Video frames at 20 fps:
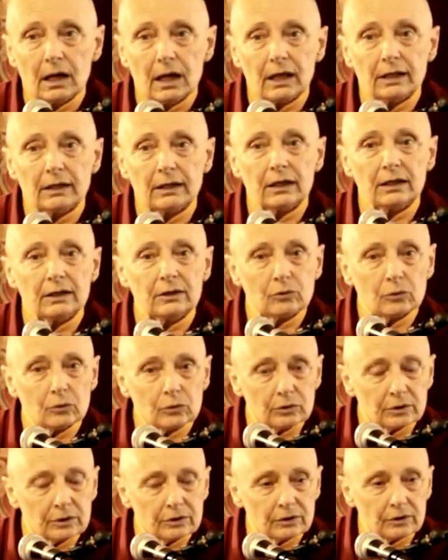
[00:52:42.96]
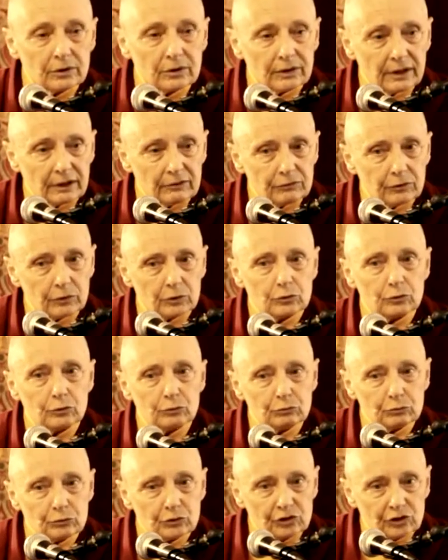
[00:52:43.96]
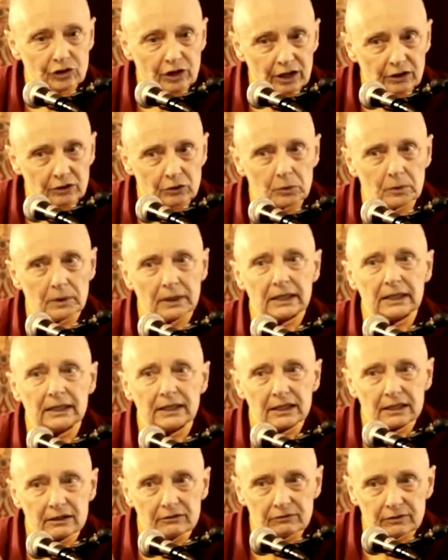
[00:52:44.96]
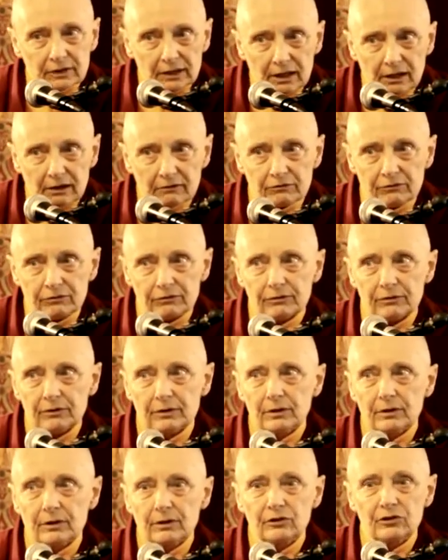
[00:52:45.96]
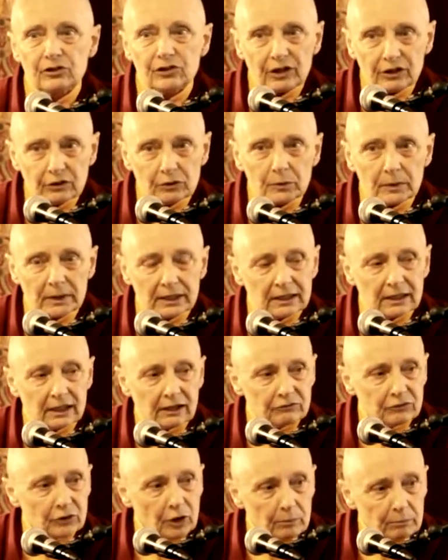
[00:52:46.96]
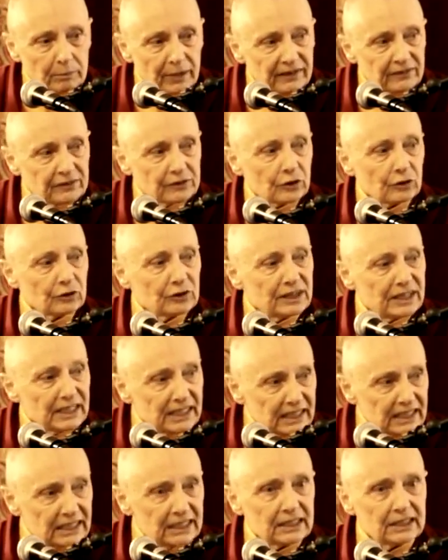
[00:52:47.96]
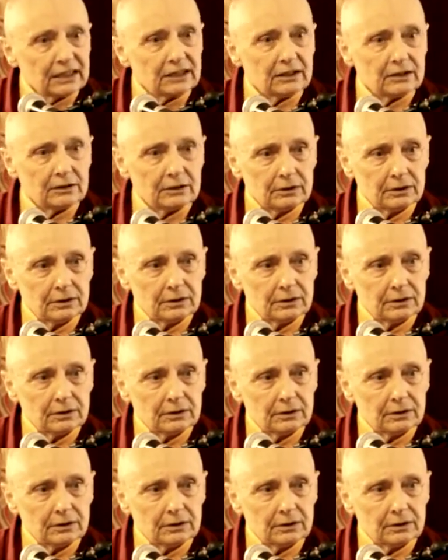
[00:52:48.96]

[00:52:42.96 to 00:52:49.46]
And in order, therefore, to genuinely give love, genuine love, not based on need,